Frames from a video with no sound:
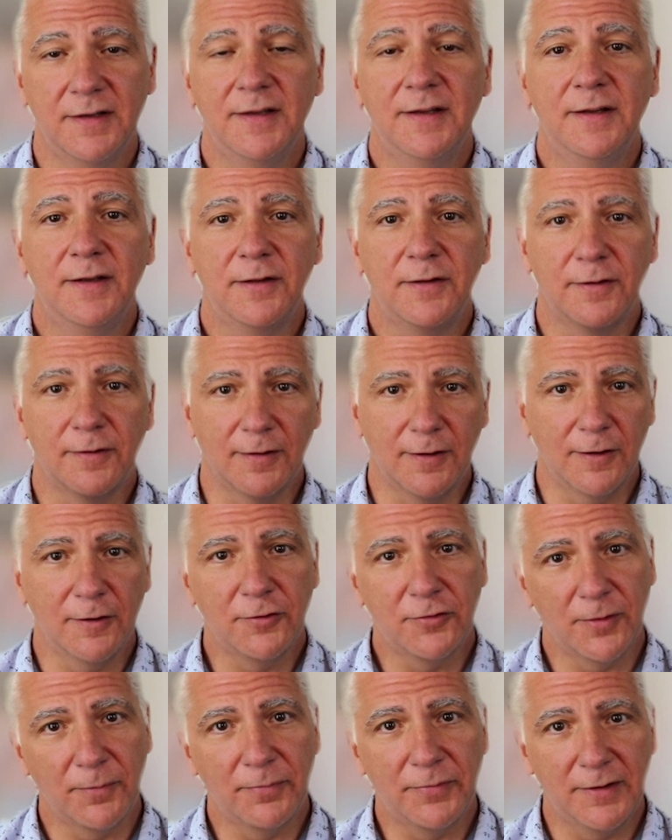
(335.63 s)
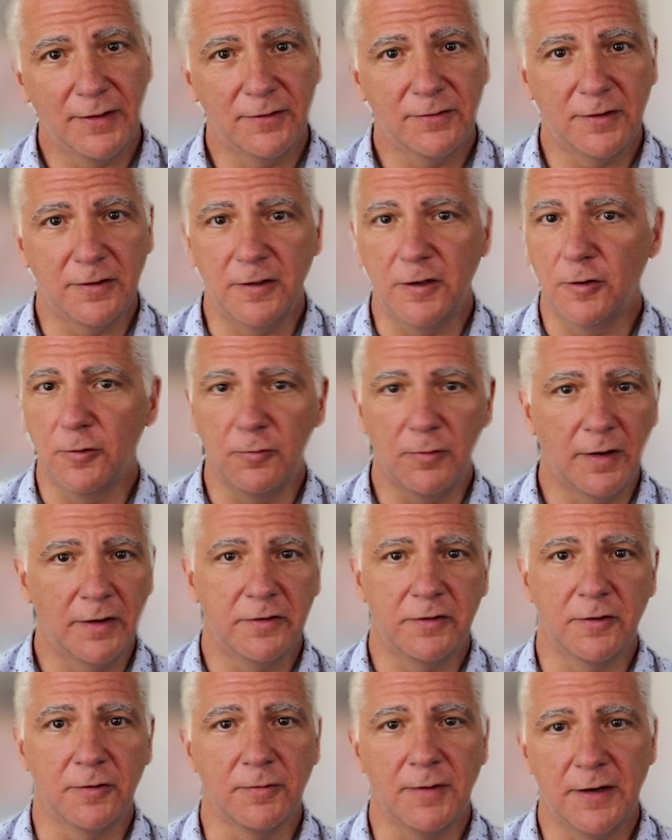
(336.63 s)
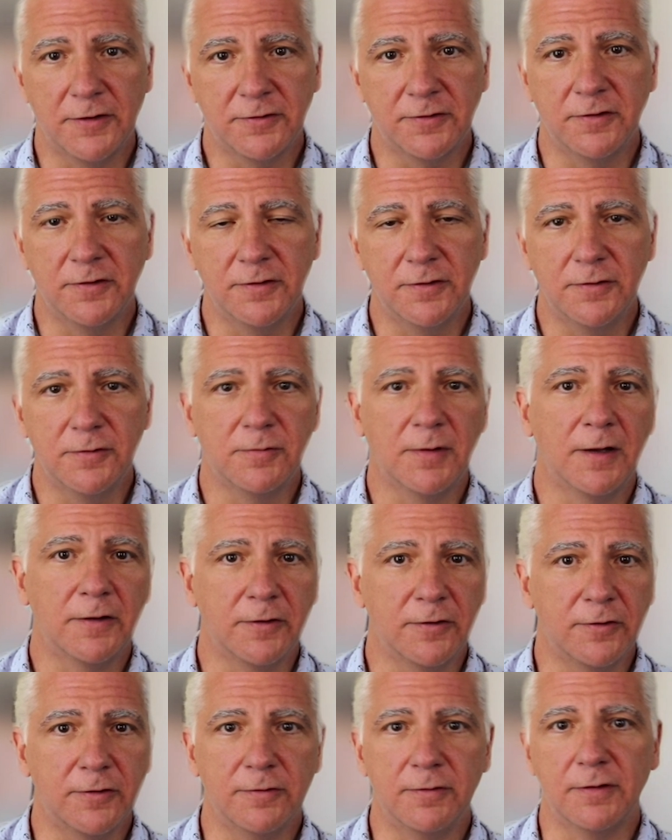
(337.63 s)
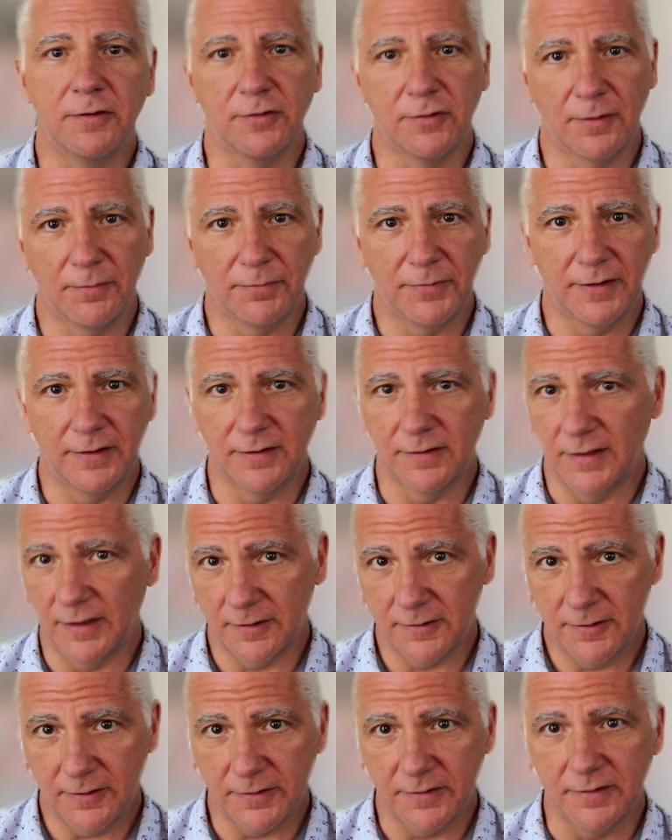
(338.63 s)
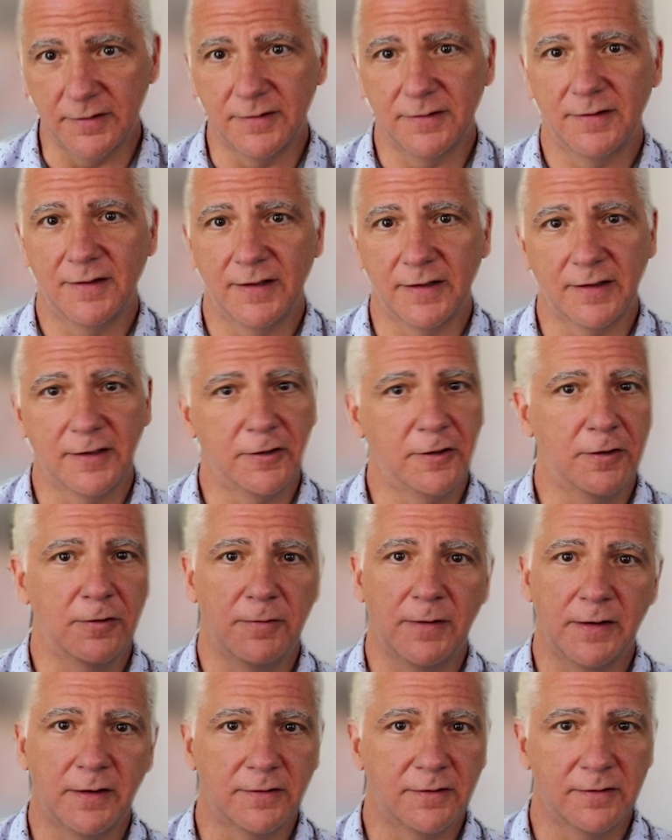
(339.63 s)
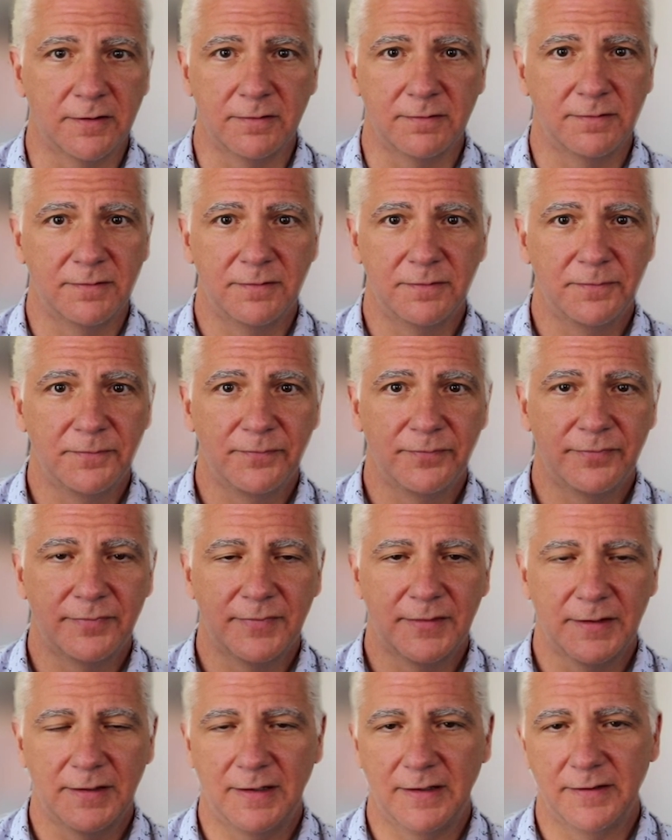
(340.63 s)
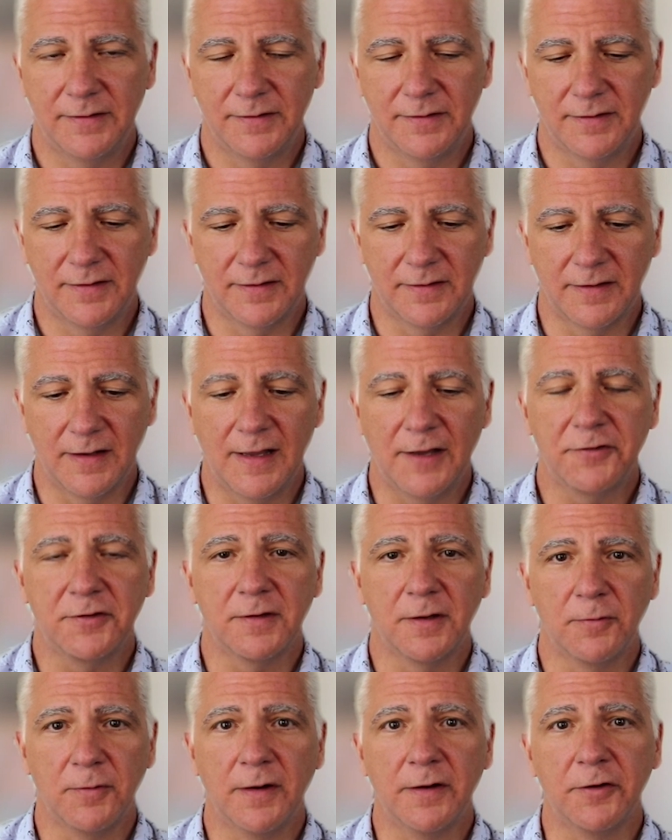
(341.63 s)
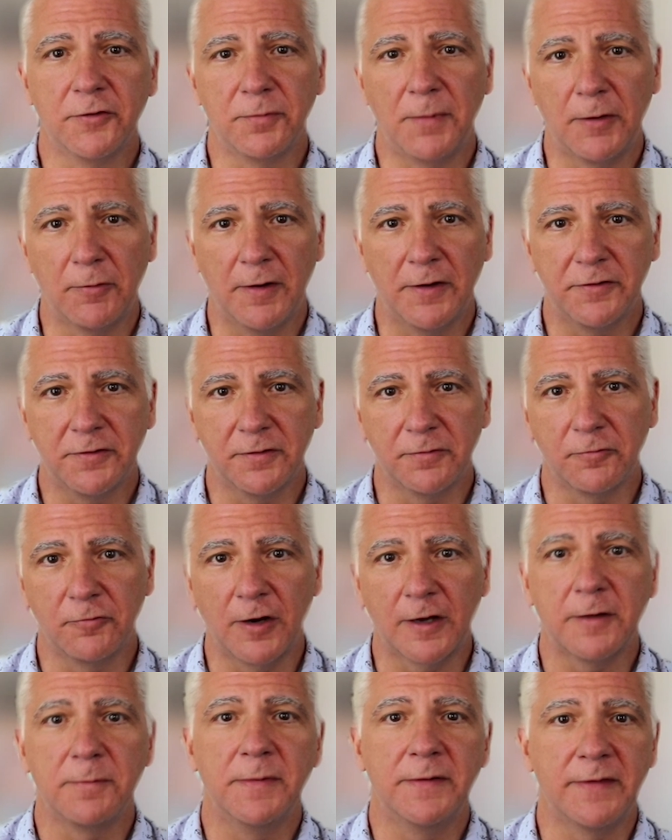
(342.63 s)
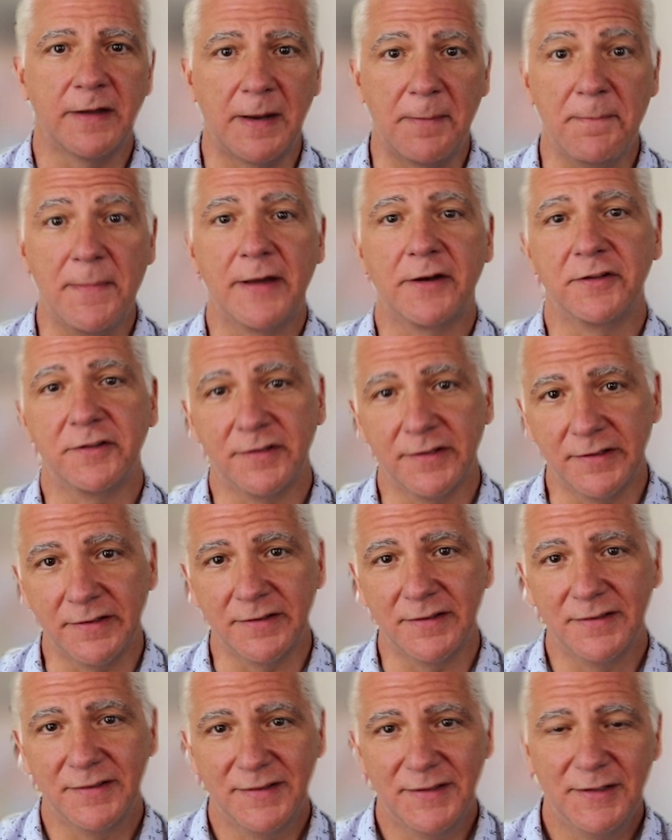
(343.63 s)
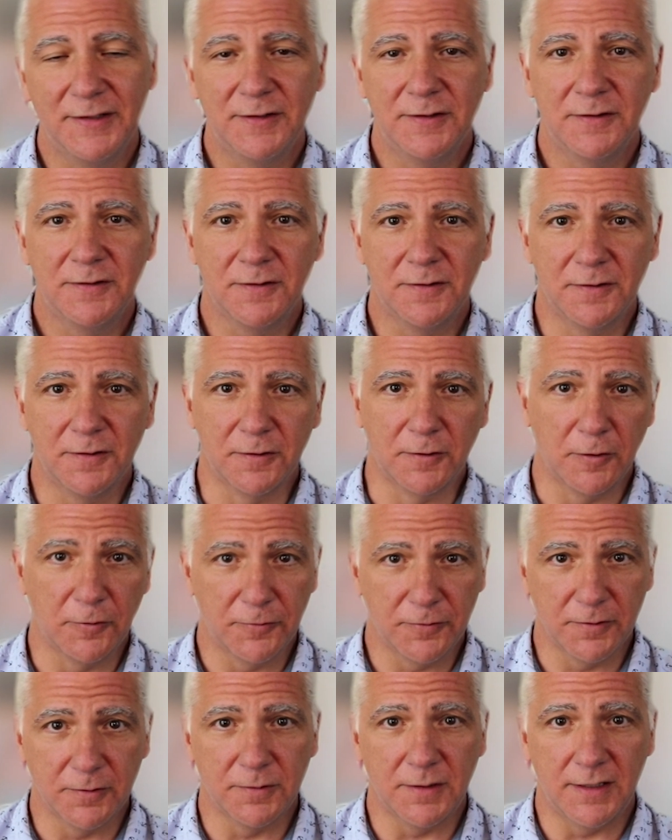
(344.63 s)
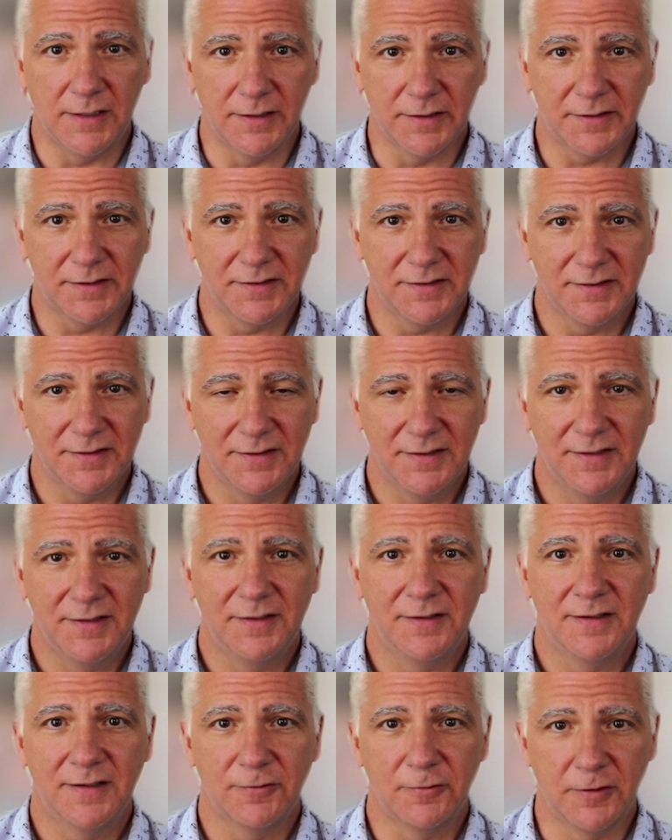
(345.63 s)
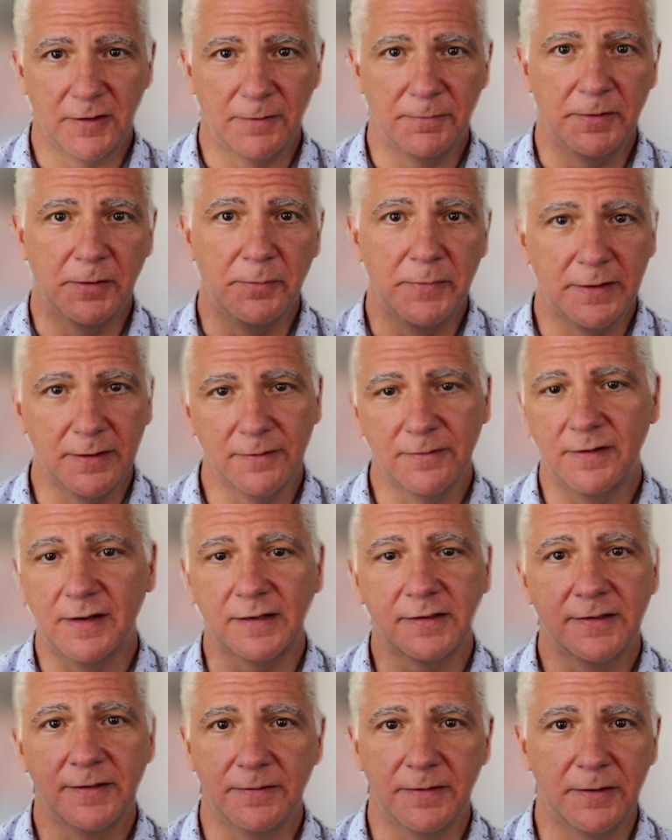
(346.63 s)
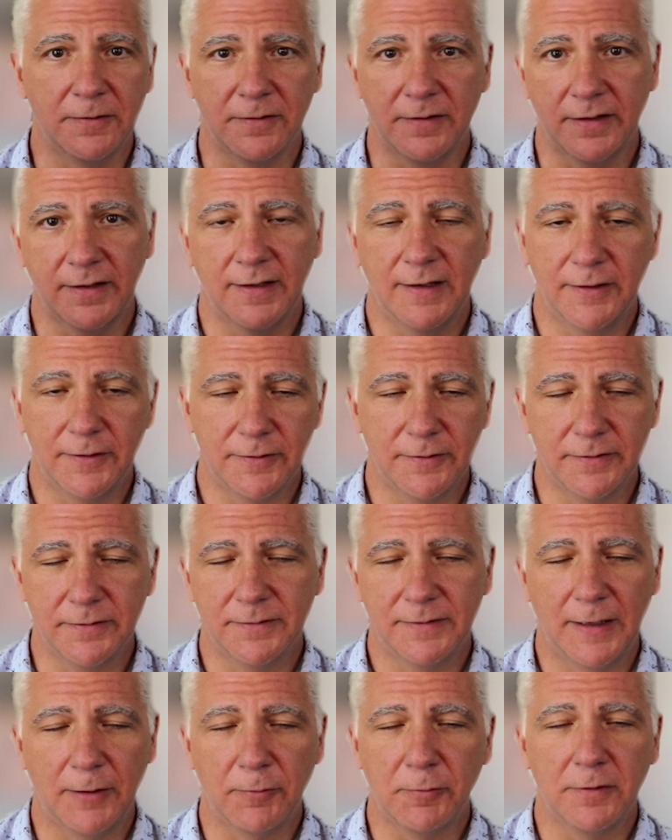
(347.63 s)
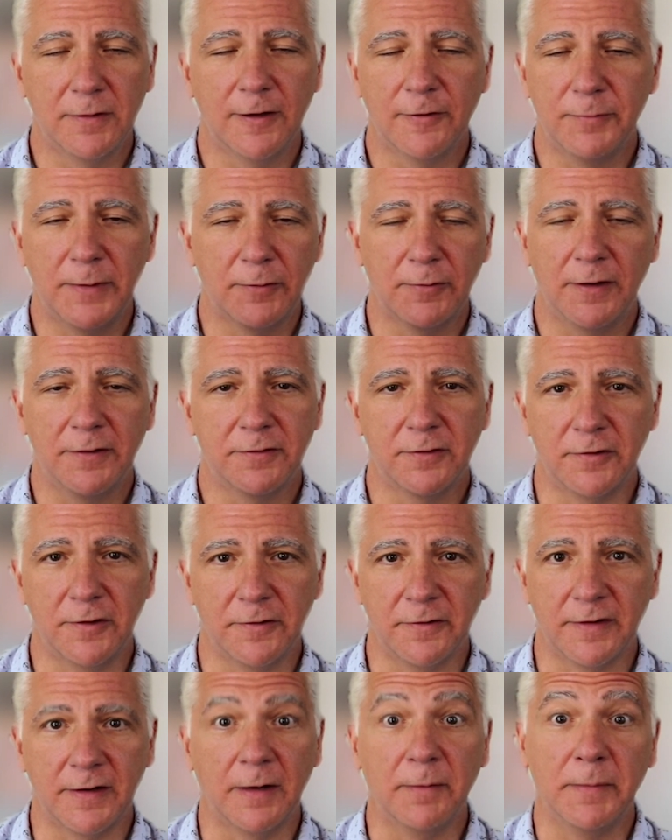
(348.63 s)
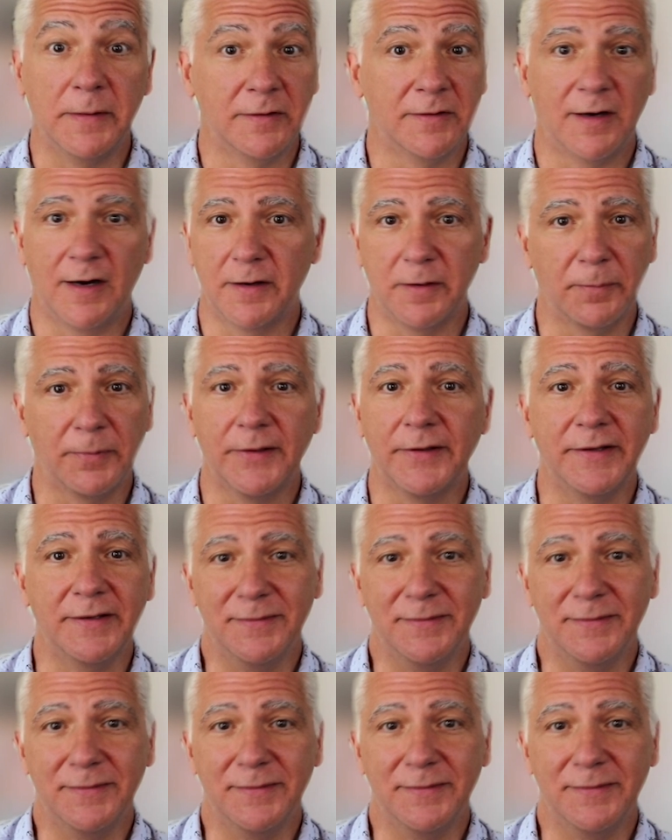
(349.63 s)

There are some things that you don't want your watch to do while you're doing something like cooking. Like you don't want it to. The last thing I want is my watch to recommend that I meditate or go for a walk when I'm in the middle of an activity where I can't do it. I would love my watch to know that I'm on a plane.